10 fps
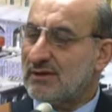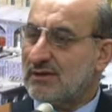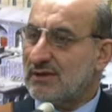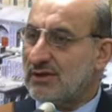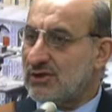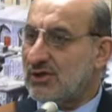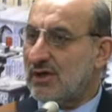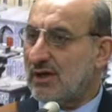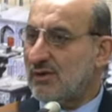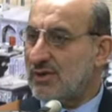
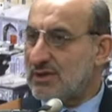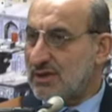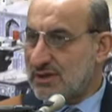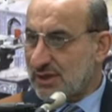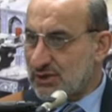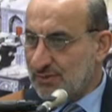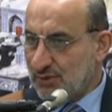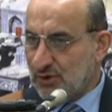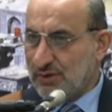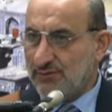Naturally, we see such a
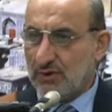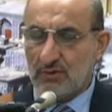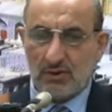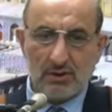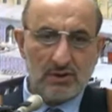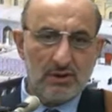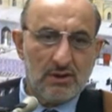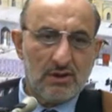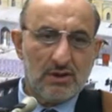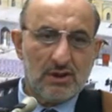beautiful world.
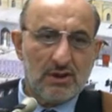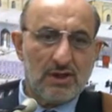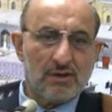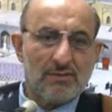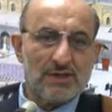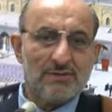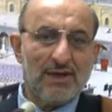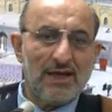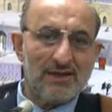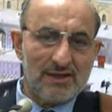There must be
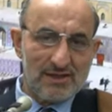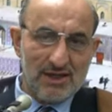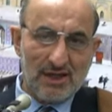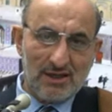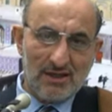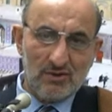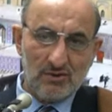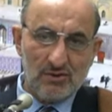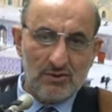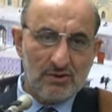a designer
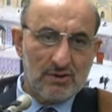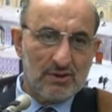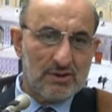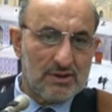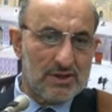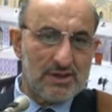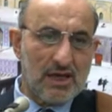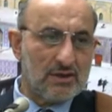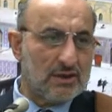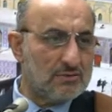who
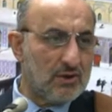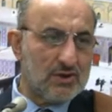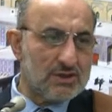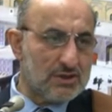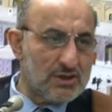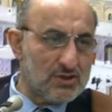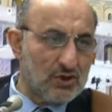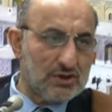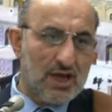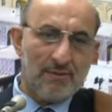designed it, because it is
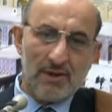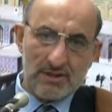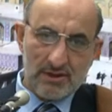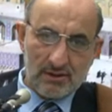not haphazard.